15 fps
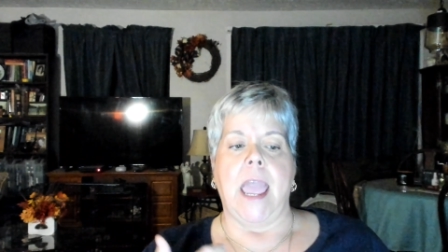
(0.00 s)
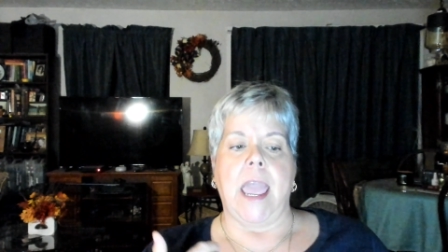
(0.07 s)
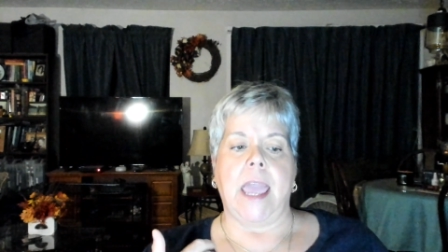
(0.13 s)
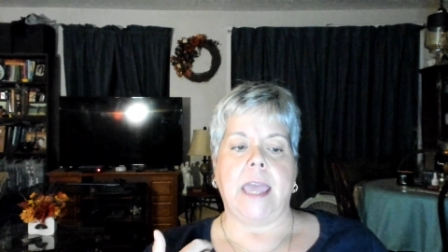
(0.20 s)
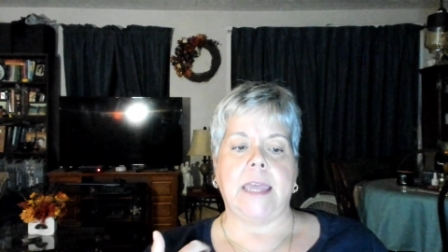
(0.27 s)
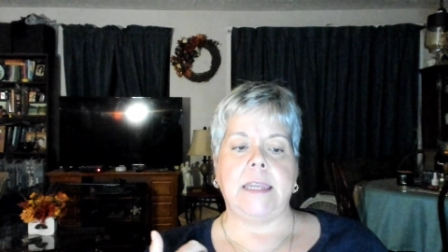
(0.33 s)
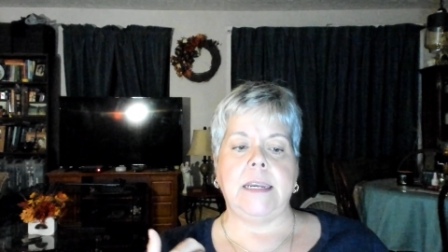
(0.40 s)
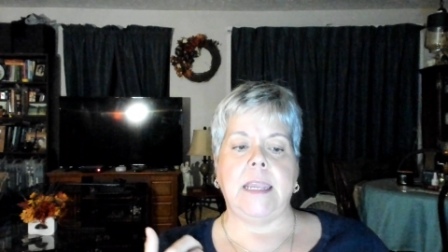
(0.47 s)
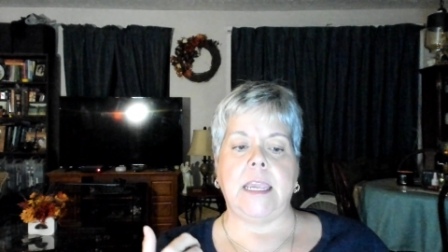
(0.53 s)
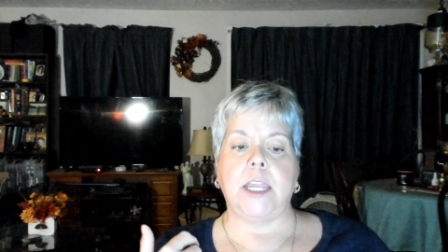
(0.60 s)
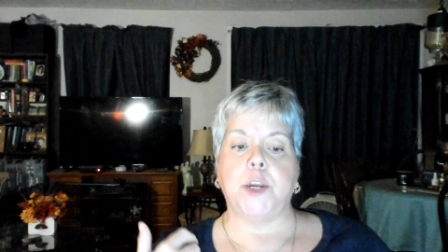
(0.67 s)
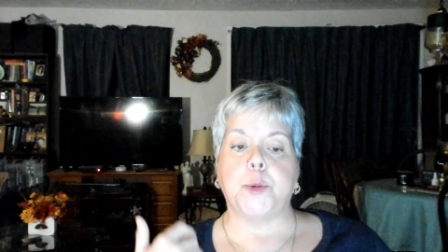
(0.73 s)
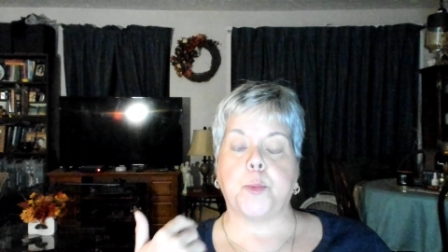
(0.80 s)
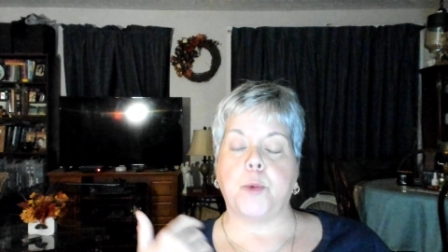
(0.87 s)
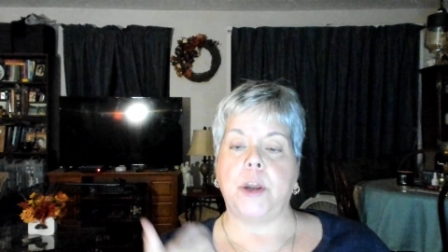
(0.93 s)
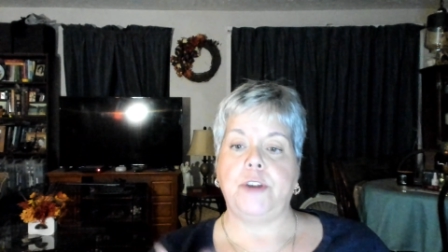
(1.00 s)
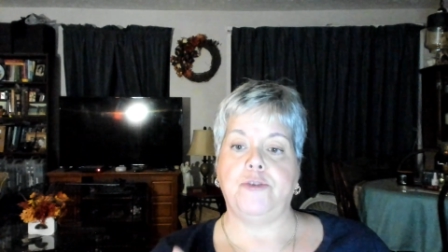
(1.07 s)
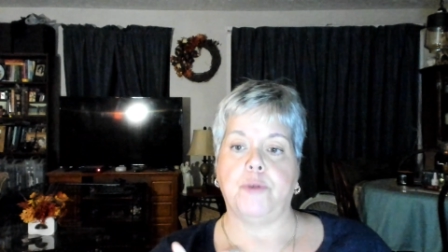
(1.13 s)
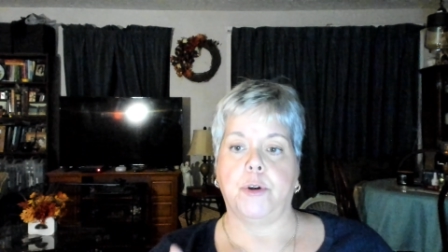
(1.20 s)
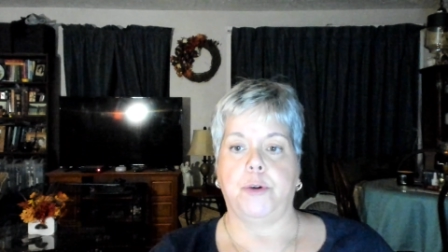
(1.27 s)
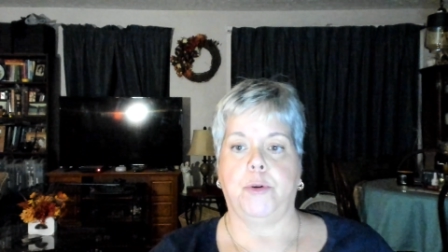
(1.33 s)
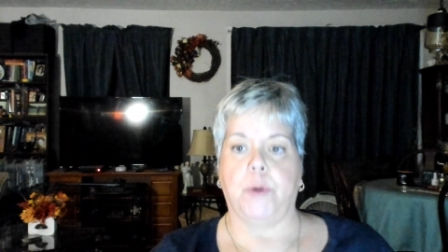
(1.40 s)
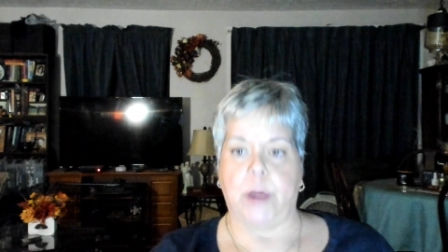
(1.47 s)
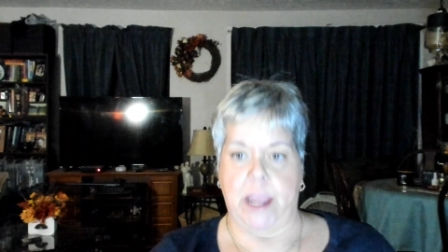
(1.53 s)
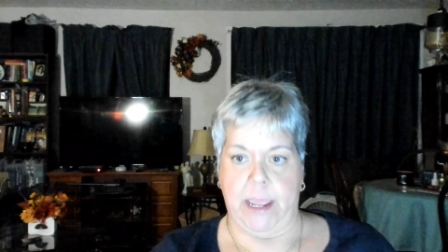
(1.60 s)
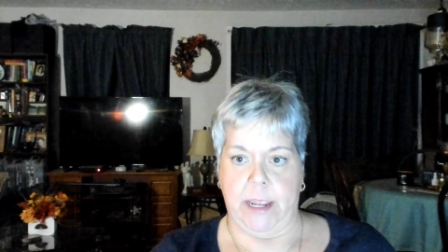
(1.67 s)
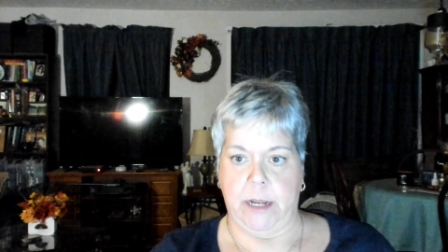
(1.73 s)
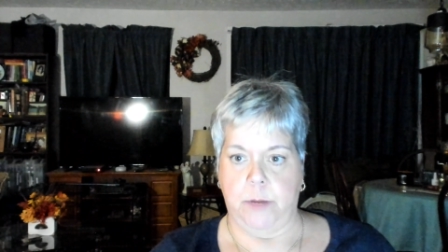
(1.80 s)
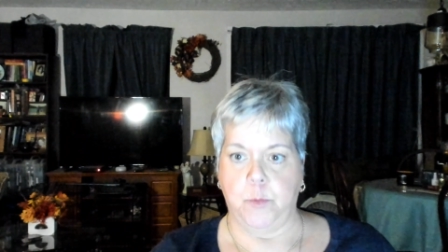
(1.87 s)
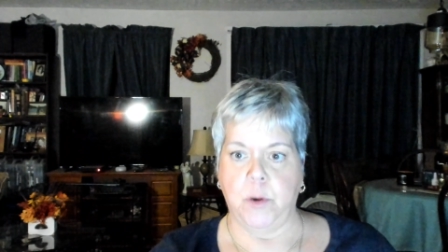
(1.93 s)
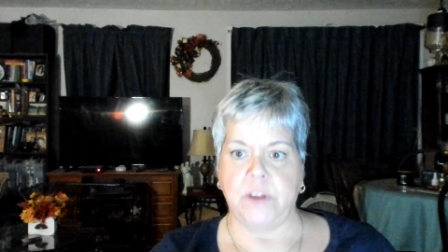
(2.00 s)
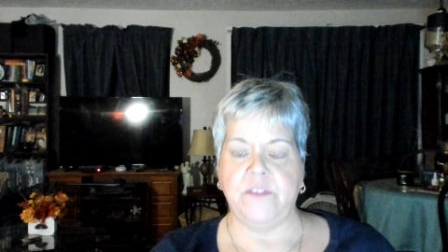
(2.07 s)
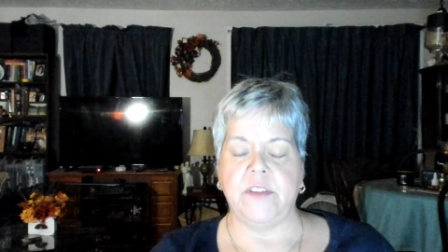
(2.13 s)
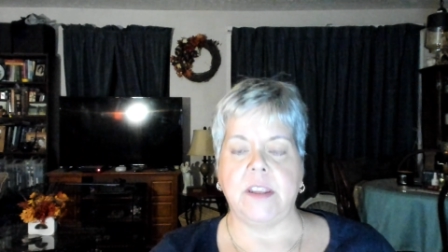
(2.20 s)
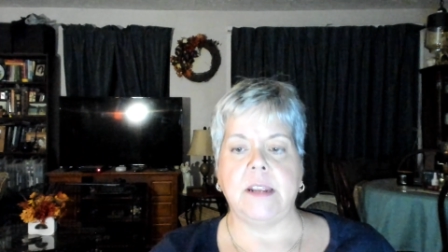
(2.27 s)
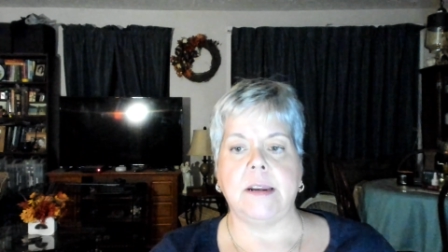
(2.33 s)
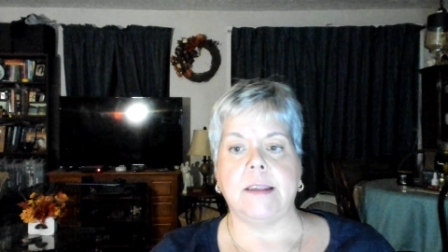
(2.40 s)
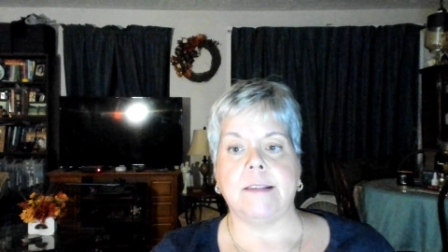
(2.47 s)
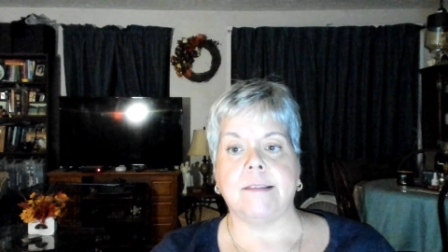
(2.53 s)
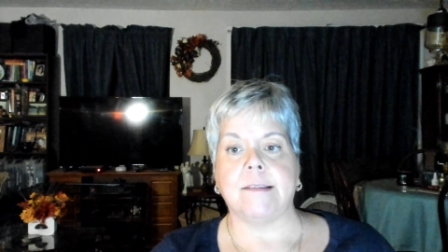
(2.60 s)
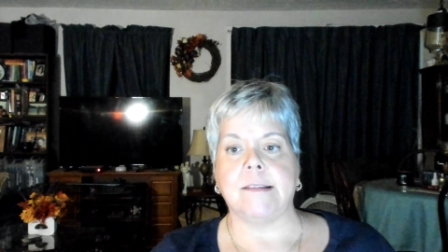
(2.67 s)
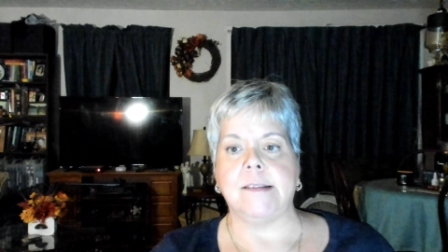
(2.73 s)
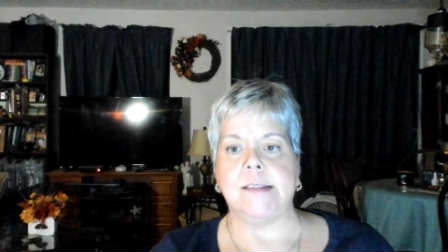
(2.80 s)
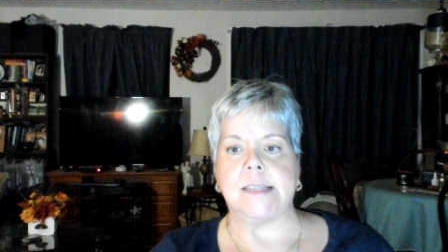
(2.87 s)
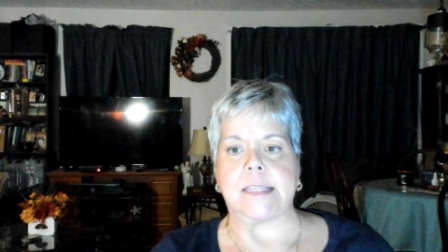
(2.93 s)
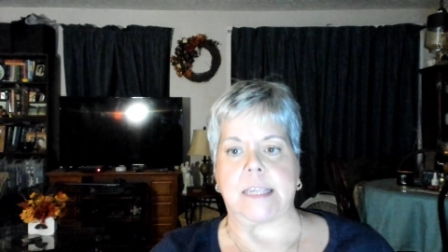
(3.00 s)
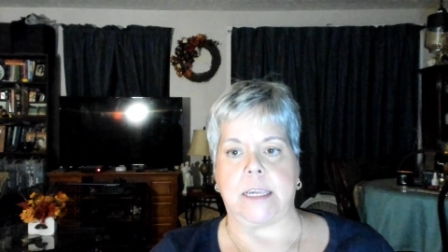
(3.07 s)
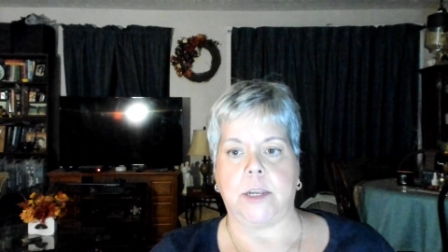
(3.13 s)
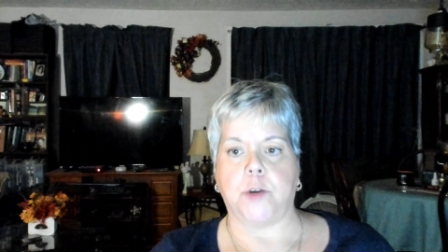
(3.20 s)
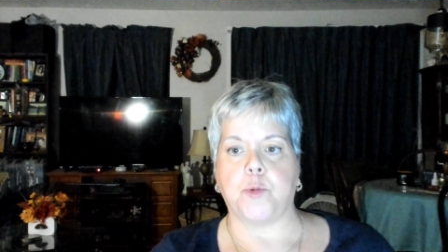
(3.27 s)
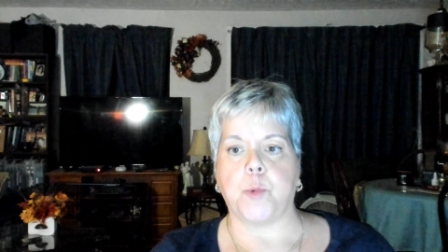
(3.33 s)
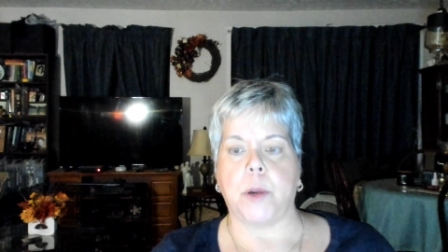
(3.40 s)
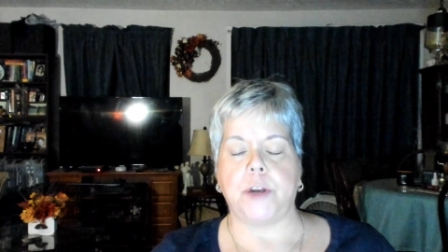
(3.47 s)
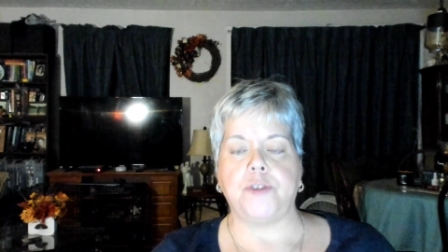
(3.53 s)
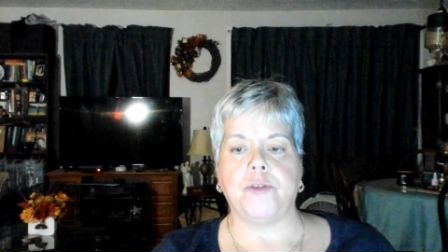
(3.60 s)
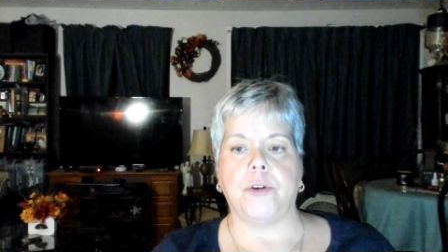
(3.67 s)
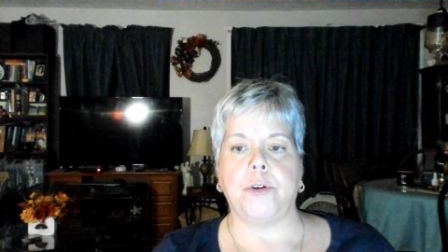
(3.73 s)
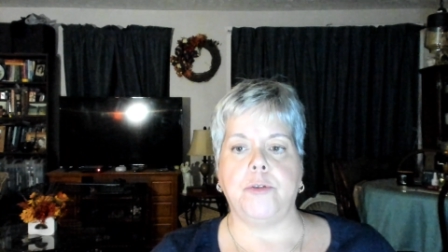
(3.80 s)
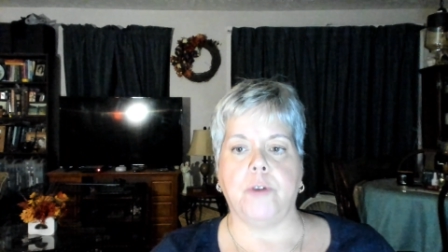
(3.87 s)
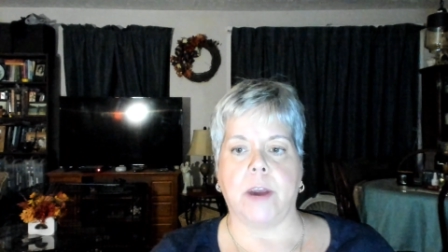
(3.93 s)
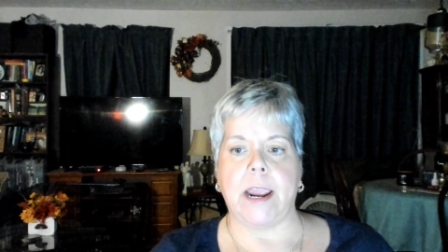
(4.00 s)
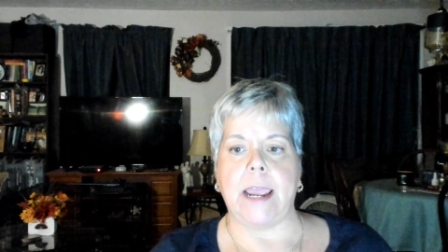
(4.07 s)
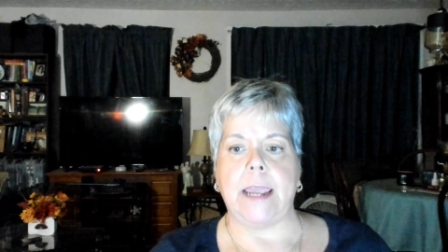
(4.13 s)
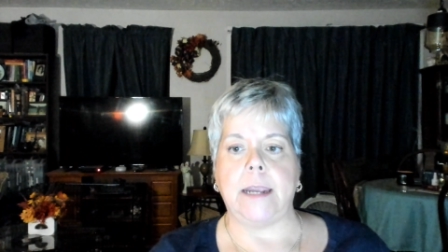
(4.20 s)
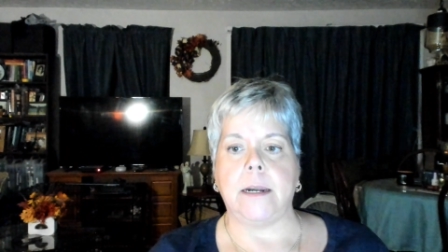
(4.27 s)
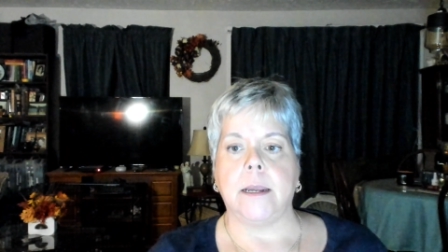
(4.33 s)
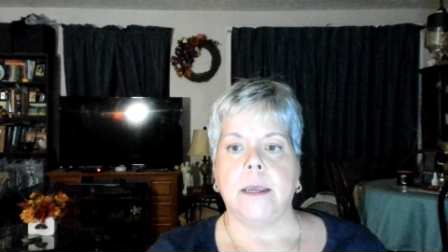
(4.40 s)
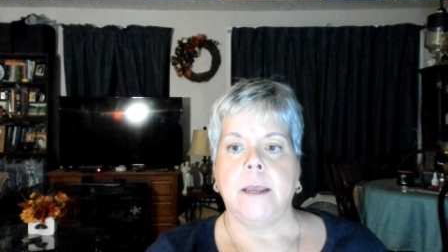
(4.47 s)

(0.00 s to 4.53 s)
and in retrograde, when Venus is in retrograde,